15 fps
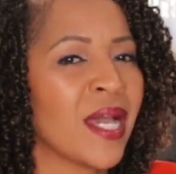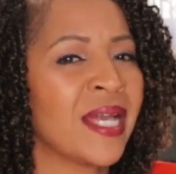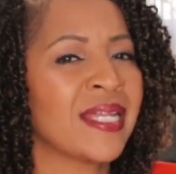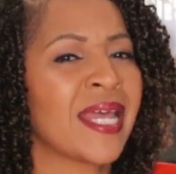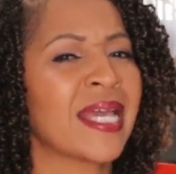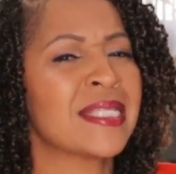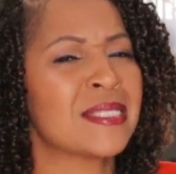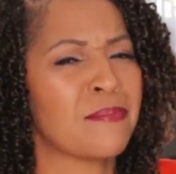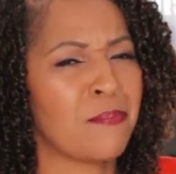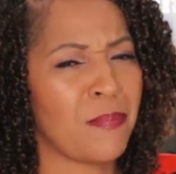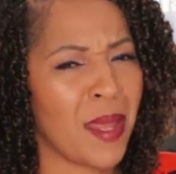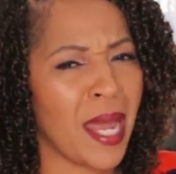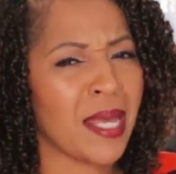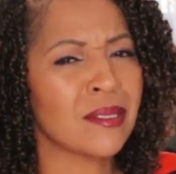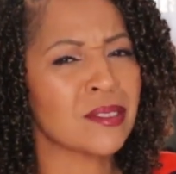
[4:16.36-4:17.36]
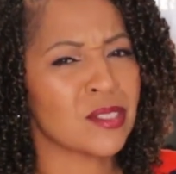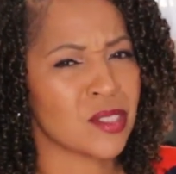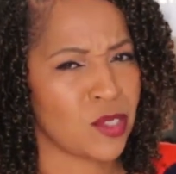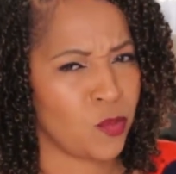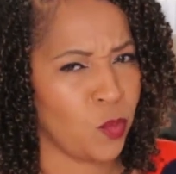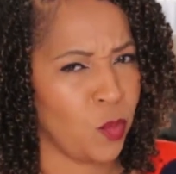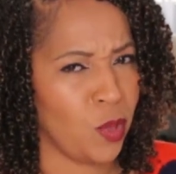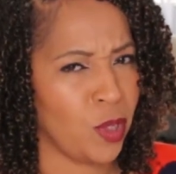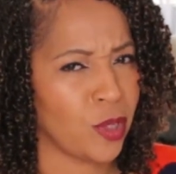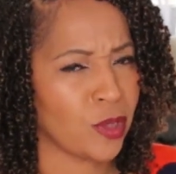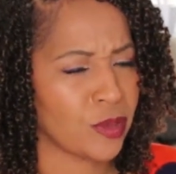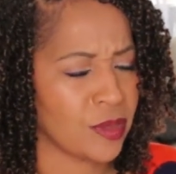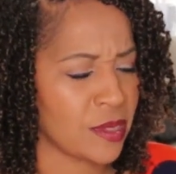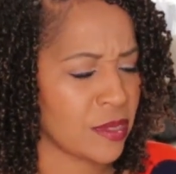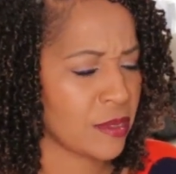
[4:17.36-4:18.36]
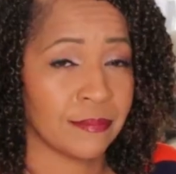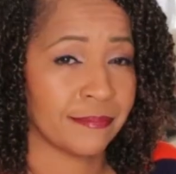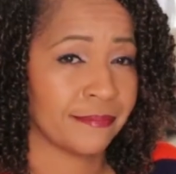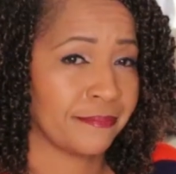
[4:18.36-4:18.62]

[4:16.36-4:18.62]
a nice balance works.